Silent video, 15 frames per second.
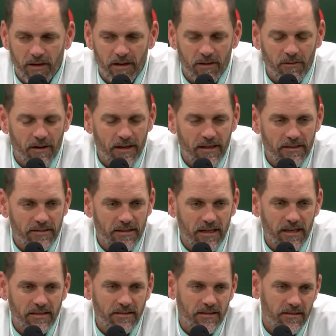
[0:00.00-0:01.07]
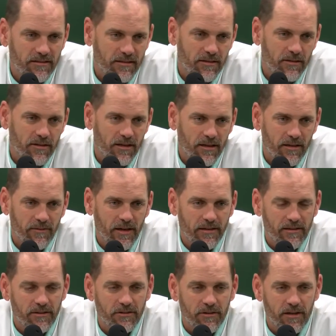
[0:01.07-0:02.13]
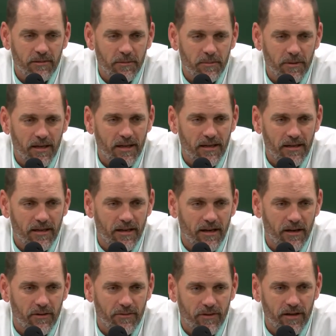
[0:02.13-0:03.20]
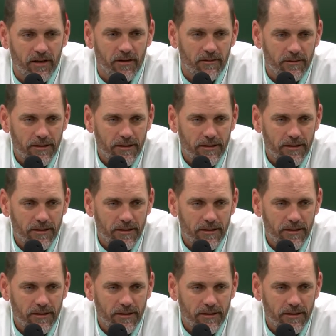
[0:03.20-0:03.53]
get a great education, and still can live out their dream of playing in the NFL.